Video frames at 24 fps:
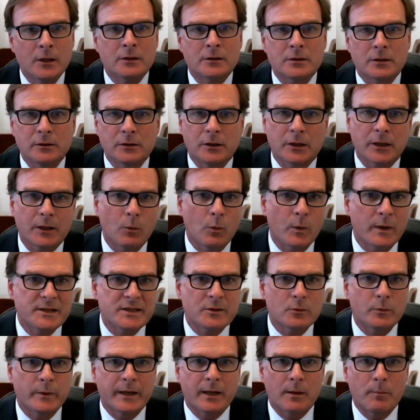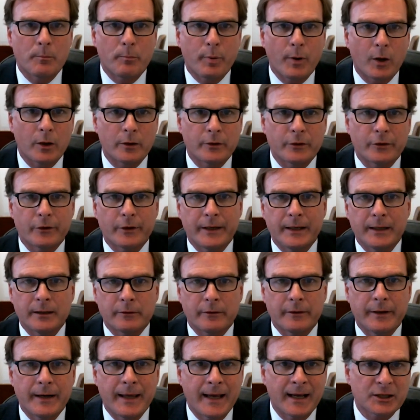to look at ways that we can partner
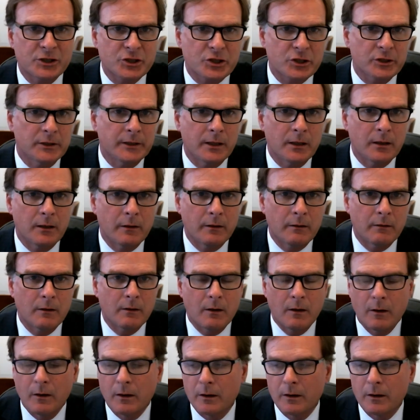internationally on